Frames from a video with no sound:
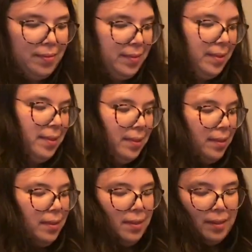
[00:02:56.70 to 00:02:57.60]

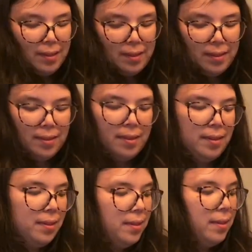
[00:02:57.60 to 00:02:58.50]

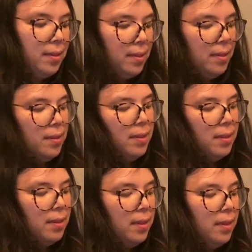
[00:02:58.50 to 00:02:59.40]

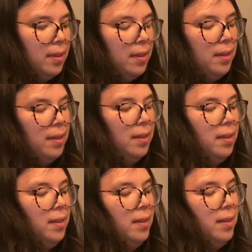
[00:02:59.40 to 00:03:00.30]

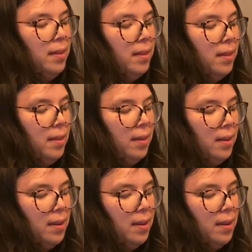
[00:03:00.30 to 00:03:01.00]
(no one is talking)